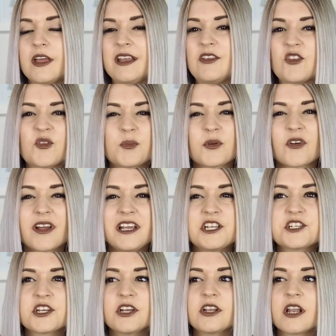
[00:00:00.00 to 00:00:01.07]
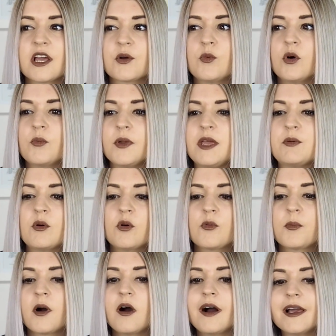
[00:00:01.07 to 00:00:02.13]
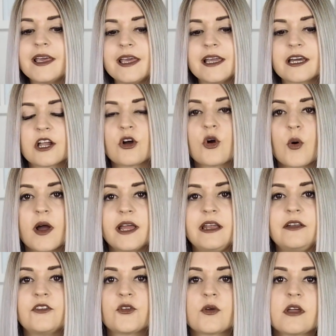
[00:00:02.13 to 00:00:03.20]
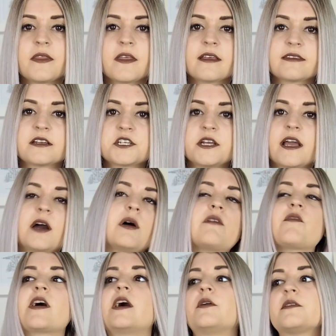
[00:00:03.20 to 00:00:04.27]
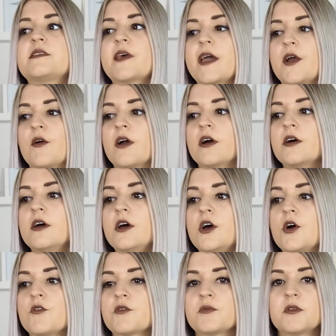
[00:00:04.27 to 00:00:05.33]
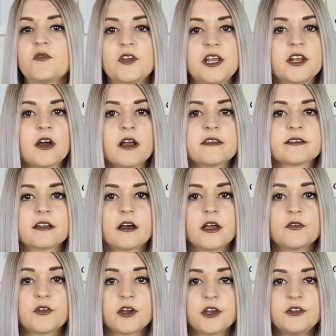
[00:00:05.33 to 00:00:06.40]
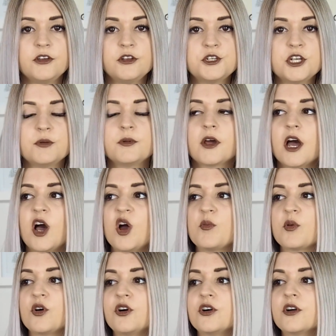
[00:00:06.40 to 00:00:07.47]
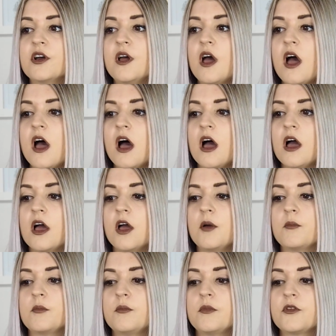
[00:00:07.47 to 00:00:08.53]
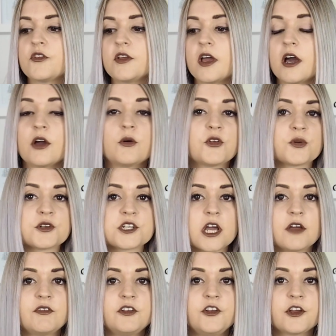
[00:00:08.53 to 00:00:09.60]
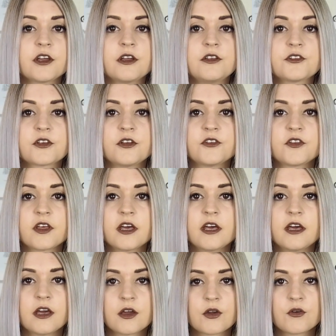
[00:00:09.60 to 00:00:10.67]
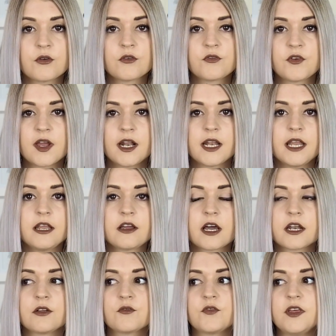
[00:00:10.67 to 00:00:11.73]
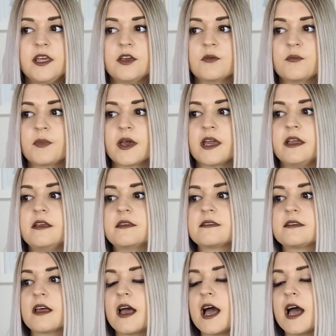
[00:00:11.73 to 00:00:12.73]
inspiration, like what people were buying. I got quite into it, and that's actually how I found Sarah from the Be Nice Life, her YouTube and her blog. So yeah, I always watch her videos because they're fairly kind of vegan based.